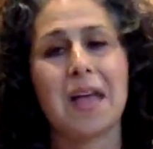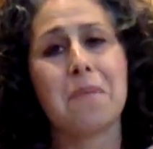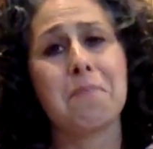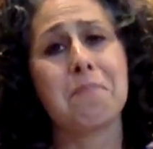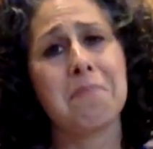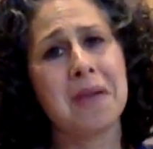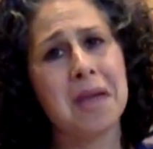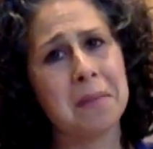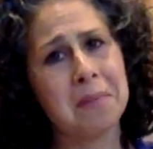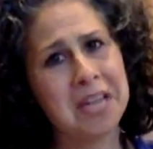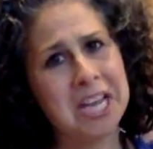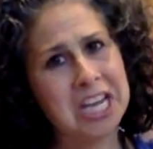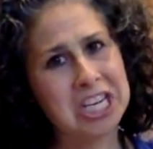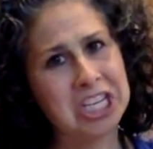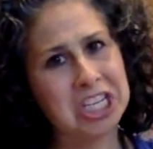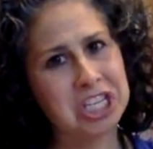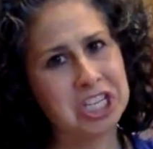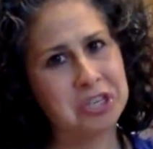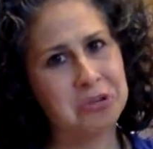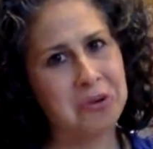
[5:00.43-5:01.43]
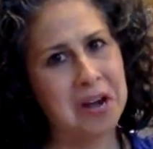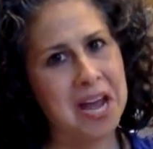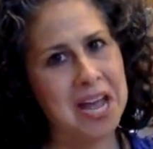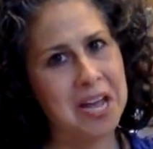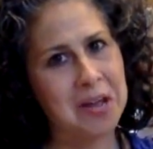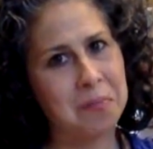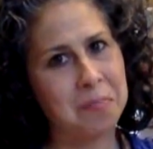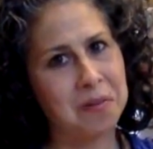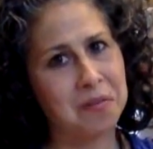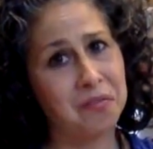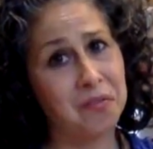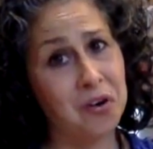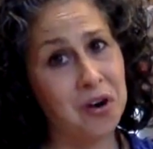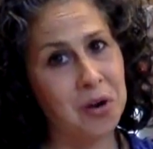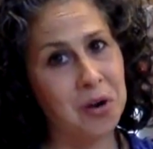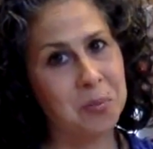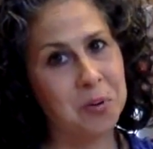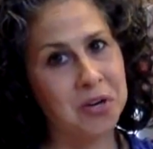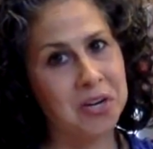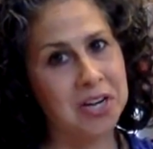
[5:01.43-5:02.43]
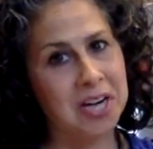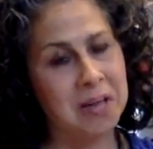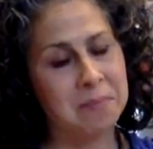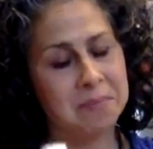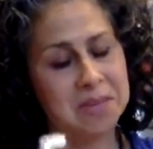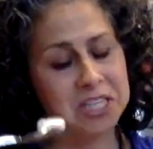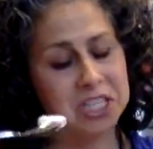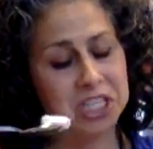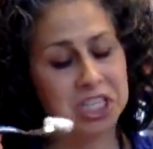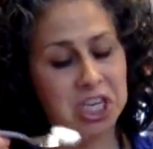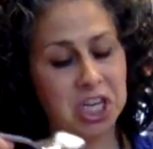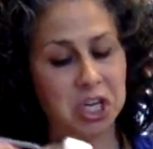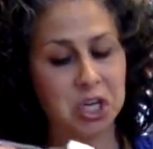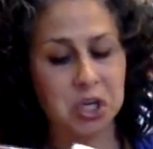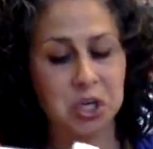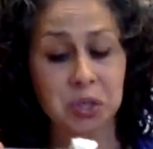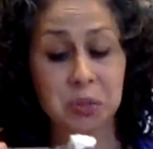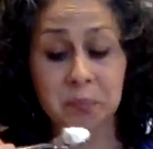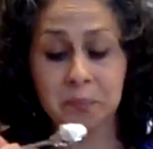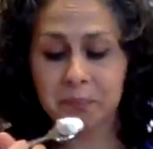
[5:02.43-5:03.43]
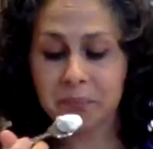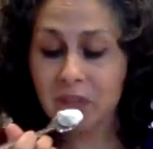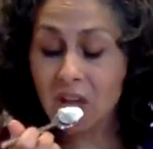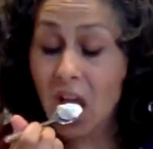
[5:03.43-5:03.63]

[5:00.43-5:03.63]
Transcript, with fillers: Maybe I should try it before I put it on my scone.